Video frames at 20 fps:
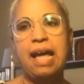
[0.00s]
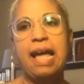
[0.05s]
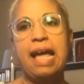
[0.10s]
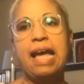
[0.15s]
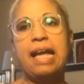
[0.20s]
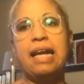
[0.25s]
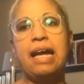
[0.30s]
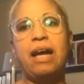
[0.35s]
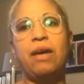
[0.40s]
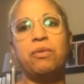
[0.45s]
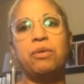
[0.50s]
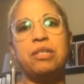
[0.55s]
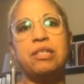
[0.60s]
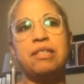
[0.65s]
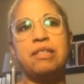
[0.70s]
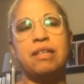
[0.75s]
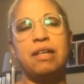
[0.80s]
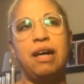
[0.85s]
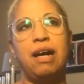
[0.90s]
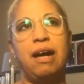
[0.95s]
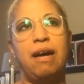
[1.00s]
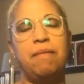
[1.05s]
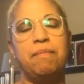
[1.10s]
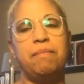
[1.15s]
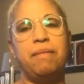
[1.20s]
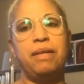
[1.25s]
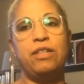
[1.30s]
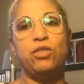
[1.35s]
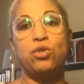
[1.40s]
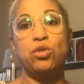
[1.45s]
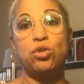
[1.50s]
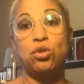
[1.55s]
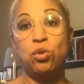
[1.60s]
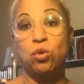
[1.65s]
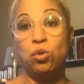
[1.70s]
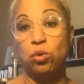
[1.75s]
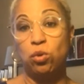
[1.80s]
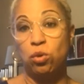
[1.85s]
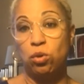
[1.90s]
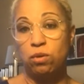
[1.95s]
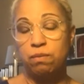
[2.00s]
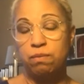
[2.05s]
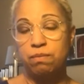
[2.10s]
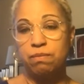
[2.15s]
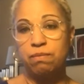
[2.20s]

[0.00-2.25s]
and I was in school.